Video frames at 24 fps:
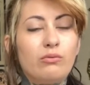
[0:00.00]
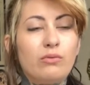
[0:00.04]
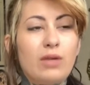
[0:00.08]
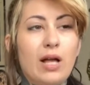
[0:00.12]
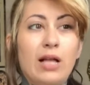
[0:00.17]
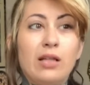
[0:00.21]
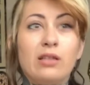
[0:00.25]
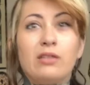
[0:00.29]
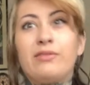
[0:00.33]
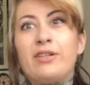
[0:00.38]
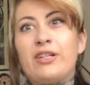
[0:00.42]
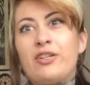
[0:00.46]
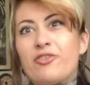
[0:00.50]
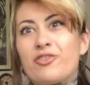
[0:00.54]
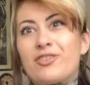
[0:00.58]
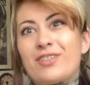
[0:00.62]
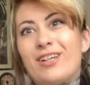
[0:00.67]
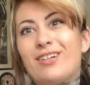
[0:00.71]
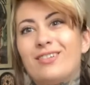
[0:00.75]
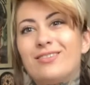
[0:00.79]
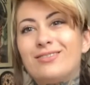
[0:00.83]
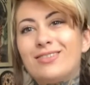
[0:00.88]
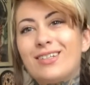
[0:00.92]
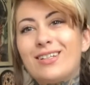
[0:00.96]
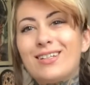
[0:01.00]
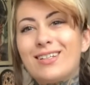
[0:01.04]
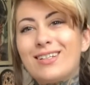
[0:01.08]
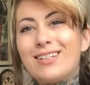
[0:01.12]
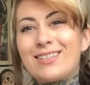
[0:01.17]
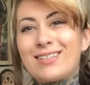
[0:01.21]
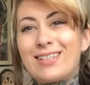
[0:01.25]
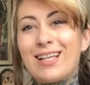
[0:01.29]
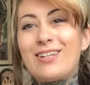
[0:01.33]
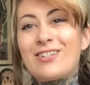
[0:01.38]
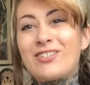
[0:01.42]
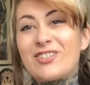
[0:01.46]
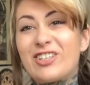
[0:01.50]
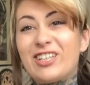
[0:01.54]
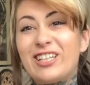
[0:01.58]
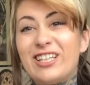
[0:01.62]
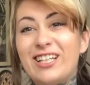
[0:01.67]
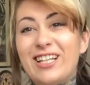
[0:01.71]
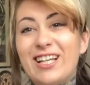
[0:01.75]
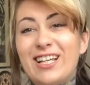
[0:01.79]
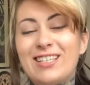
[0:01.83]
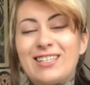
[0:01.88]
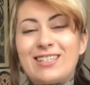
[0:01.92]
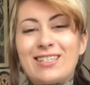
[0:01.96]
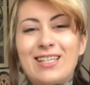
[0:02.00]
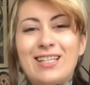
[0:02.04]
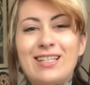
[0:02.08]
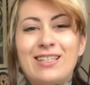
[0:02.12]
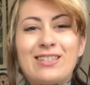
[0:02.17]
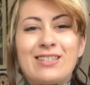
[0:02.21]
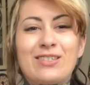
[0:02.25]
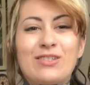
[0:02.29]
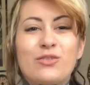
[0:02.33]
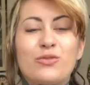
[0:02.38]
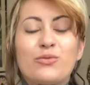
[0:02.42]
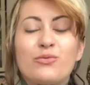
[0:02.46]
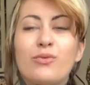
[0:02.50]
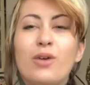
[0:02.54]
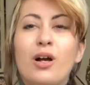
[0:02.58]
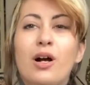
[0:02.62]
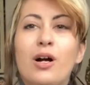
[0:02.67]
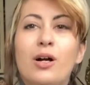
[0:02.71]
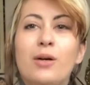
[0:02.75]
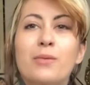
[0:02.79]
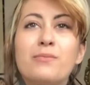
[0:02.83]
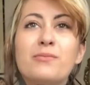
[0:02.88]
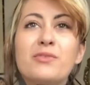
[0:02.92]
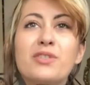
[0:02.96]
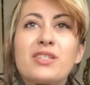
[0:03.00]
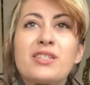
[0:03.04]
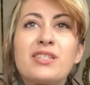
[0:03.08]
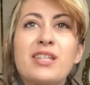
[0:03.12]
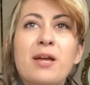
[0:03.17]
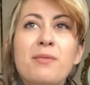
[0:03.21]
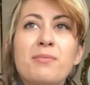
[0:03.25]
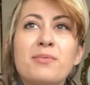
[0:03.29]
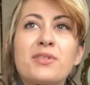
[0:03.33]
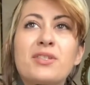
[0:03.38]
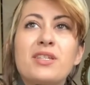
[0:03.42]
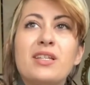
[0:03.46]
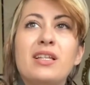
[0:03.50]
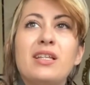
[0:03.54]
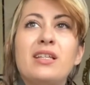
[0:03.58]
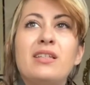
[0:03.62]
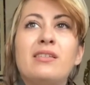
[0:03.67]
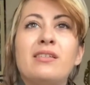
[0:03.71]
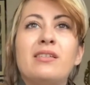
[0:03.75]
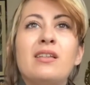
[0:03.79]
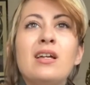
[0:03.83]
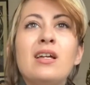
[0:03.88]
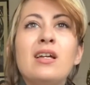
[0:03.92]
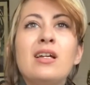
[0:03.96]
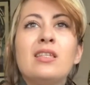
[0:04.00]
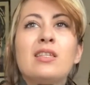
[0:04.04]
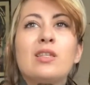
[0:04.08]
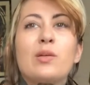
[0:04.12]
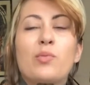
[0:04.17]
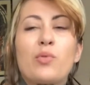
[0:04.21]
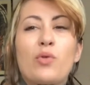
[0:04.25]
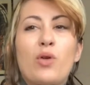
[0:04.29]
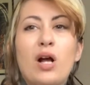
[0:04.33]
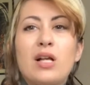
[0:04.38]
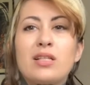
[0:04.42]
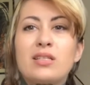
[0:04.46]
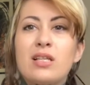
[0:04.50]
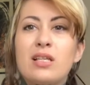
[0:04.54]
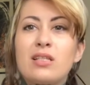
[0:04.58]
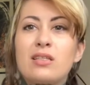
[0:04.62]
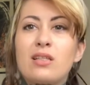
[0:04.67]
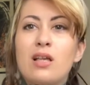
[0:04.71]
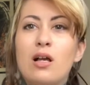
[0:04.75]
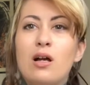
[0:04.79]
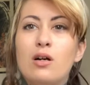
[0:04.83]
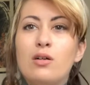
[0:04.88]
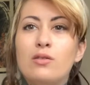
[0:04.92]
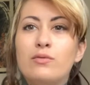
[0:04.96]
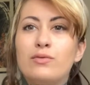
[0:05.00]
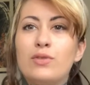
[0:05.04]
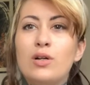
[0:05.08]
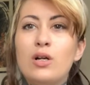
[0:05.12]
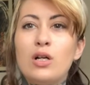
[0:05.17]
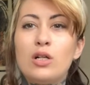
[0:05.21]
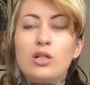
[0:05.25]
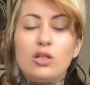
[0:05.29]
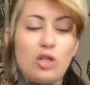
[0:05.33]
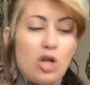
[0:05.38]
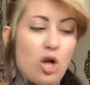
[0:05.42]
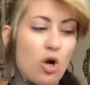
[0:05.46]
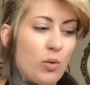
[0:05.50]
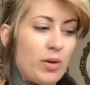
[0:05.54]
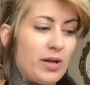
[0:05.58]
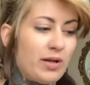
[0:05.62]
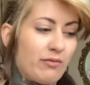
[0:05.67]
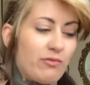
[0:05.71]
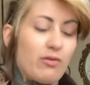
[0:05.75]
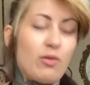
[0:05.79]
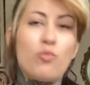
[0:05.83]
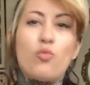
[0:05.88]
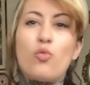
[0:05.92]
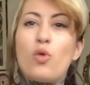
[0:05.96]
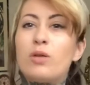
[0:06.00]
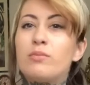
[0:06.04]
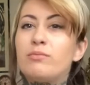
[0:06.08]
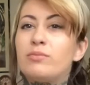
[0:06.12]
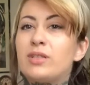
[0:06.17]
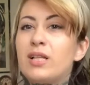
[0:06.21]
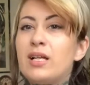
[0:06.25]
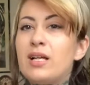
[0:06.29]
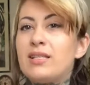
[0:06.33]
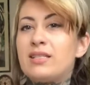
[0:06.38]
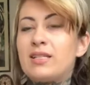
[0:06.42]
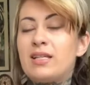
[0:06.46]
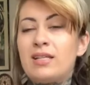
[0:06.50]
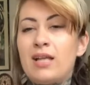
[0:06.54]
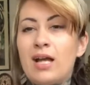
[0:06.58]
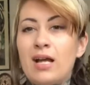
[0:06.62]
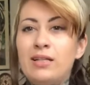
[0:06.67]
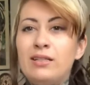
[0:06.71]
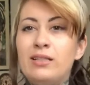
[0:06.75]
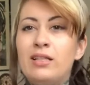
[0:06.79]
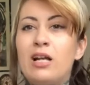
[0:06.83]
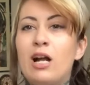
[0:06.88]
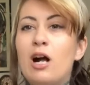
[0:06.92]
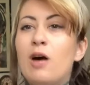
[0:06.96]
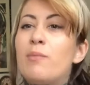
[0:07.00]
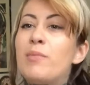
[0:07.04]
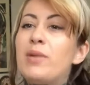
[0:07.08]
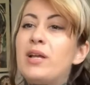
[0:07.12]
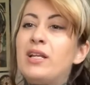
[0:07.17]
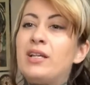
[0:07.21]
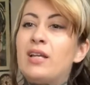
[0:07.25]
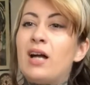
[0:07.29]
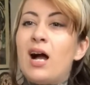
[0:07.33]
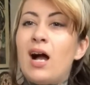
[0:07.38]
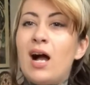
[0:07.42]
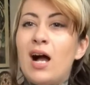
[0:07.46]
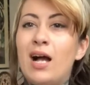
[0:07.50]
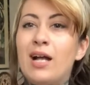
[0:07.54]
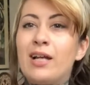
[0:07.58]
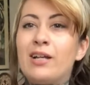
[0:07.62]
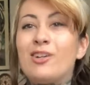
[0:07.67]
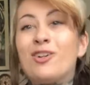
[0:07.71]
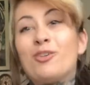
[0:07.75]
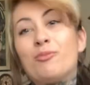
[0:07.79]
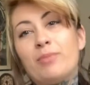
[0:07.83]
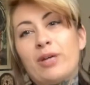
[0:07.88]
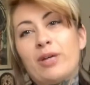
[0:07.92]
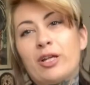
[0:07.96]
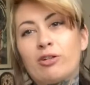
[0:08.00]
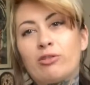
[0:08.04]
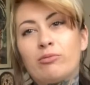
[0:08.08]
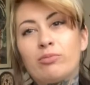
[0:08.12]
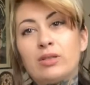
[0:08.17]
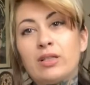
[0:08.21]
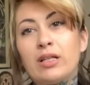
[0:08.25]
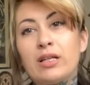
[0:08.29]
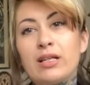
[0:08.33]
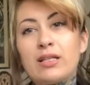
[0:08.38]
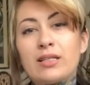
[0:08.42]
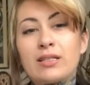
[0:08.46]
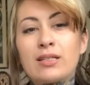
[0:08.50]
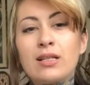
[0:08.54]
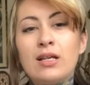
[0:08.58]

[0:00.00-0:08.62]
elevate yourself. Essentially, it's to steps in the process of going from one place and ending up in a higher, better place.